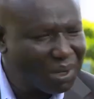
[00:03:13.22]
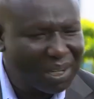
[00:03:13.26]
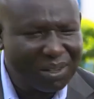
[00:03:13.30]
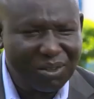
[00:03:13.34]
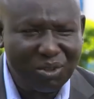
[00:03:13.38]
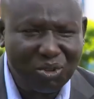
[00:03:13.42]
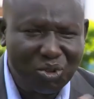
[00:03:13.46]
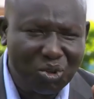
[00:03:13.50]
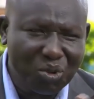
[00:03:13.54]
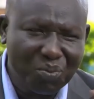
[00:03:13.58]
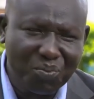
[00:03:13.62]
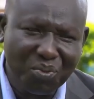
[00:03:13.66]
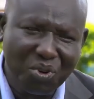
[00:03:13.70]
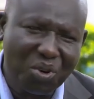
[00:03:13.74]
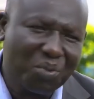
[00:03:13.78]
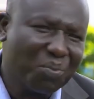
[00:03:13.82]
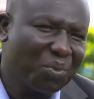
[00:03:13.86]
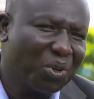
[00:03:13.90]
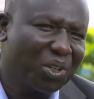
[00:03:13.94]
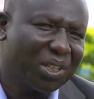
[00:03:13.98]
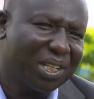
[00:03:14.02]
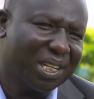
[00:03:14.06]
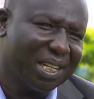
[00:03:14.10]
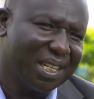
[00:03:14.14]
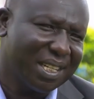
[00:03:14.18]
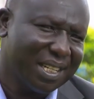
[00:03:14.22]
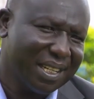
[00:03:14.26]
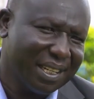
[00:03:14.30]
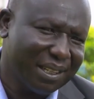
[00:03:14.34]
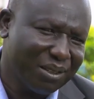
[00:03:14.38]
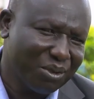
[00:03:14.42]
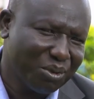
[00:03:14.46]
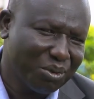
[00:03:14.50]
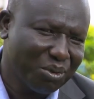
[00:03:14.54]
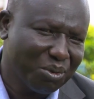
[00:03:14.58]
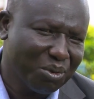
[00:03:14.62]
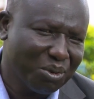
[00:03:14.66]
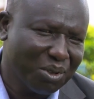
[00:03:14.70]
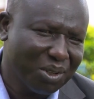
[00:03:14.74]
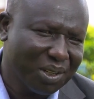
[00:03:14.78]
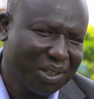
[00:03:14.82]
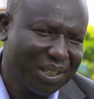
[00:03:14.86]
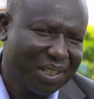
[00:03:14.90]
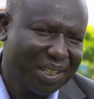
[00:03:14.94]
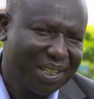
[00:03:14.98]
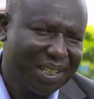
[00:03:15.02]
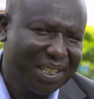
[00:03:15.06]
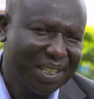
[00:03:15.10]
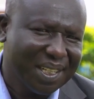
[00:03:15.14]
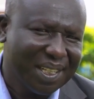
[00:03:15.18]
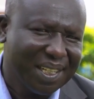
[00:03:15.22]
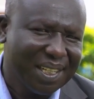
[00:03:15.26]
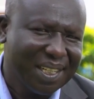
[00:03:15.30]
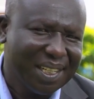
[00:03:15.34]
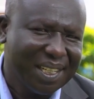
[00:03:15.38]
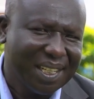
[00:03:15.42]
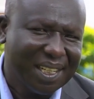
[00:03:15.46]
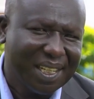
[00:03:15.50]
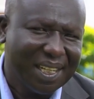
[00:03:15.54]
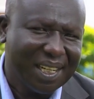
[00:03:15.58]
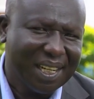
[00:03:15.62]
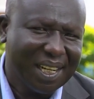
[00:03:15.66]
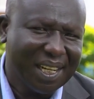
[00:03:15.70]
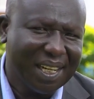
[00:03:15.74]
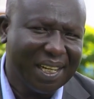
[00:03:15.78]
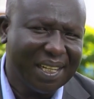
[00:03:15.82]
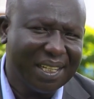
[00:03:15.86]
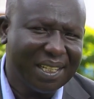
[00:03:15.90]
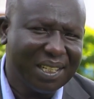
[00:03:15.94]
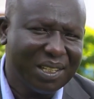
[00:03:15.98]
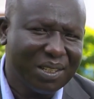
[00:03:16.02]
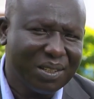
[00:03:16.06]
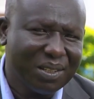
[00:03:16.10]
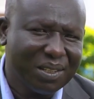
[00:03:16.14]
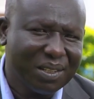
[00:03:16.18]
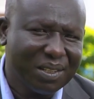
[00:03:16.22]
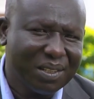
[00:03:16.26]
one also promoted the school. And